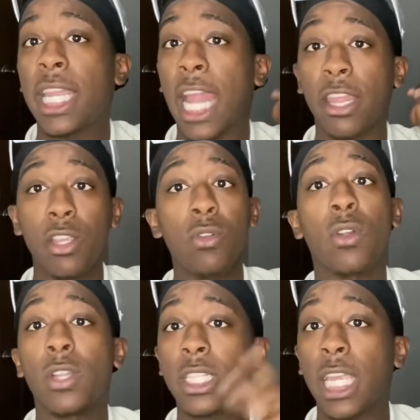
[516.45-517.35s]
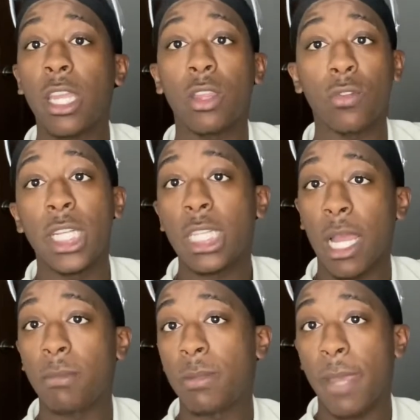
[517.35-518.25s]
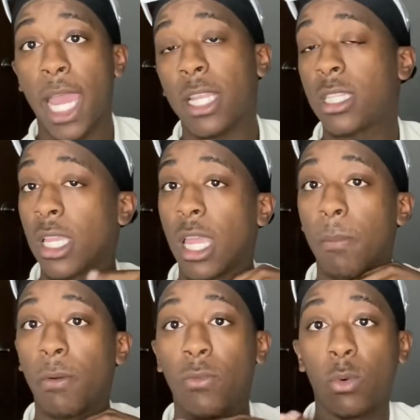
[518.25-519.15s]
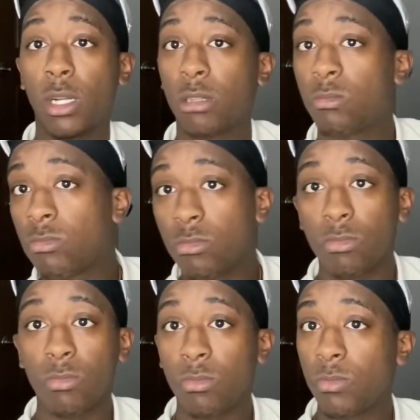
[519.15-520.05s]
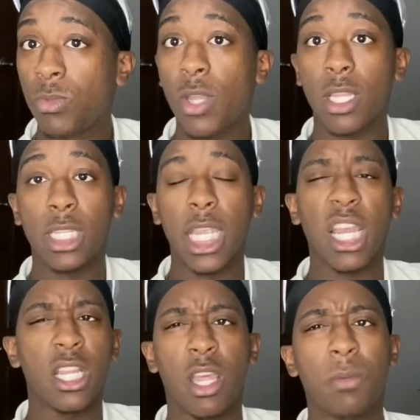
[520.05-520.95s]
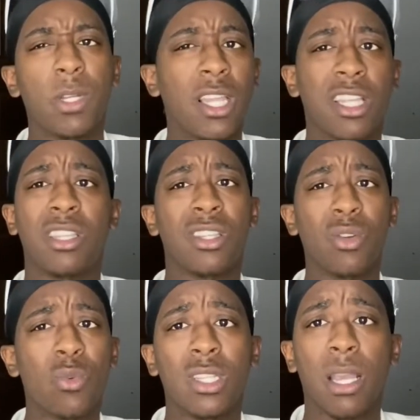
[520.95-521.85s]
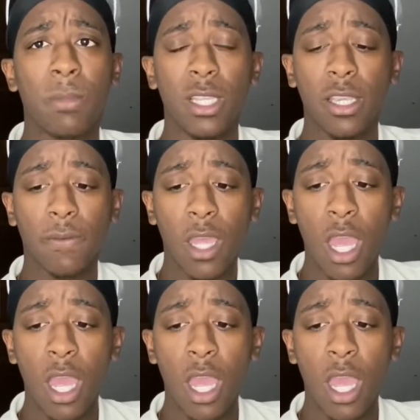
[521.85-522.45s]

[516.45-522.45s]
And I think you can only take it 3 times max before you have to take another pre-licensing course, I believe.